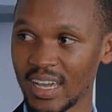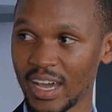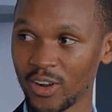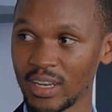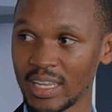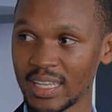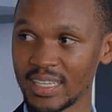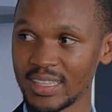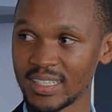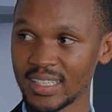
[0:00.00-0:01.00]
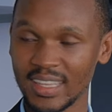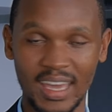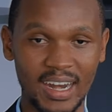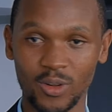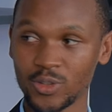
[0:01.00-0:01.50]
a role in it,
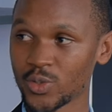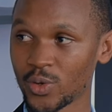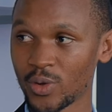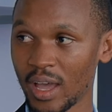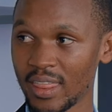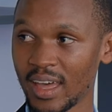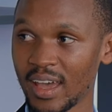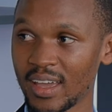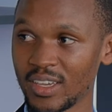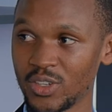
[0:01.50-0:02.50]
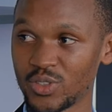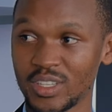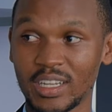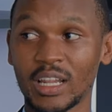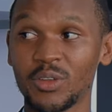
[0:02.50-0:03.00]
there are also other
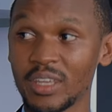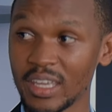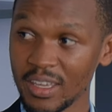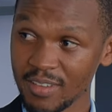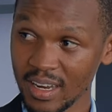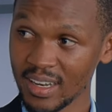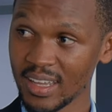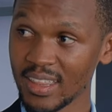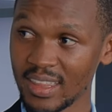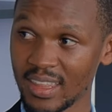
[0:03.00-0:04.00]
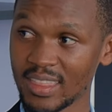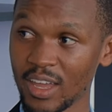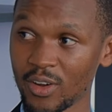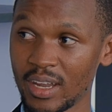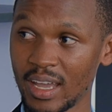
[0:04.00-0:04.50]
issues, including even the
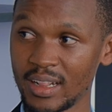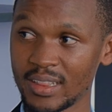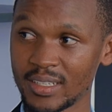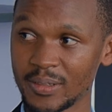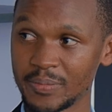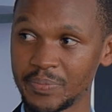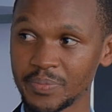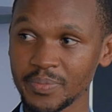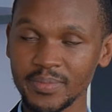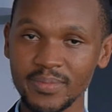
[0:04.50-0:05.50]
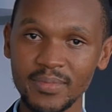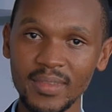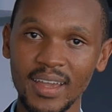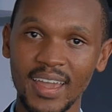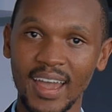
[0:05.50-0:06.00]
thyroid health. Yeah.
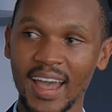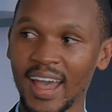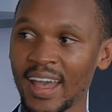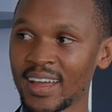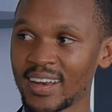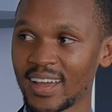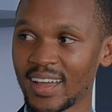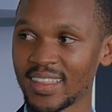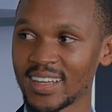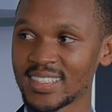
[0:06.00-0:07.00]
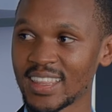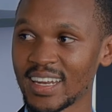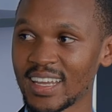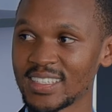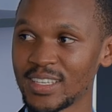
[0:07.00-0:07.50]
And uh, there is a
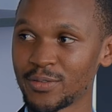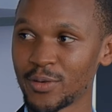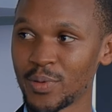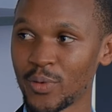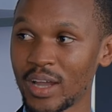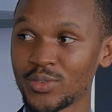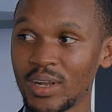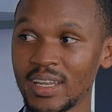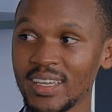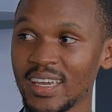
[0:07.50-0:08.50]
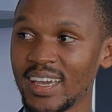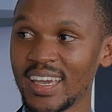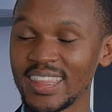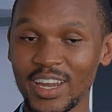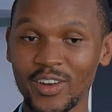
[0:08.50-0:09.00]
tendency for people, actually,
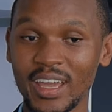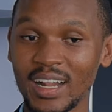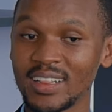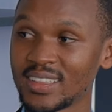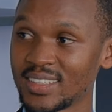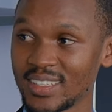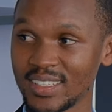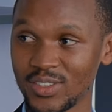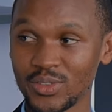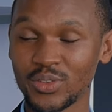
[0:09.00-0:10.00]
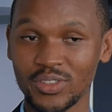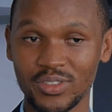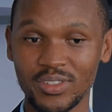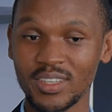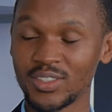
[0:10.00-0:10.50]
thyroid health, it, should,
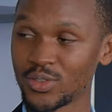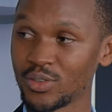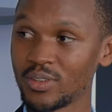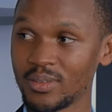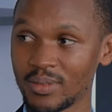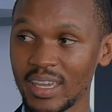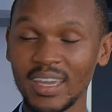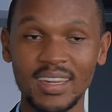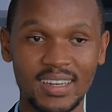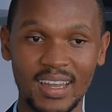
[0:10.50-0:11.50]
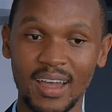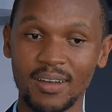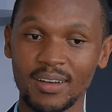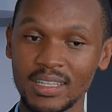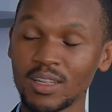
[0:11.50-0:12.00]
it should gain
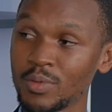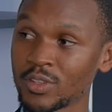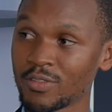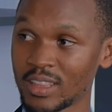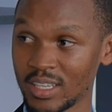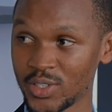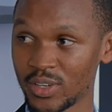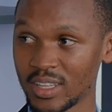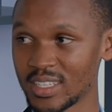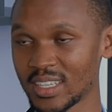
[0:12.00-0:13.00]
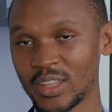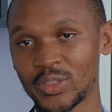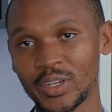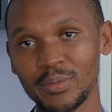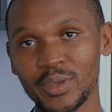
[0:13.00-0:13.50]
a little bit of attention in this
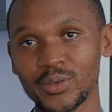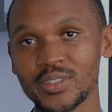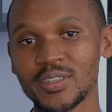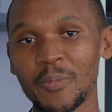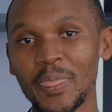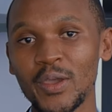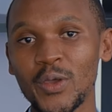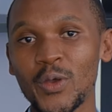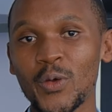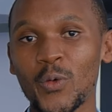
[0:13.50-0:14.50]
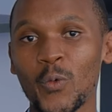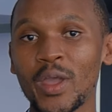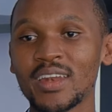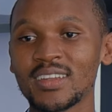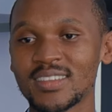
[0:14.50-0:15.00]
country because yeah
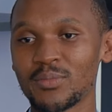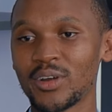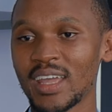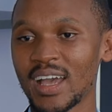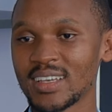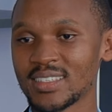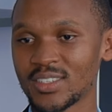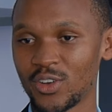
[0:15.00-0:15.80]
when somebody has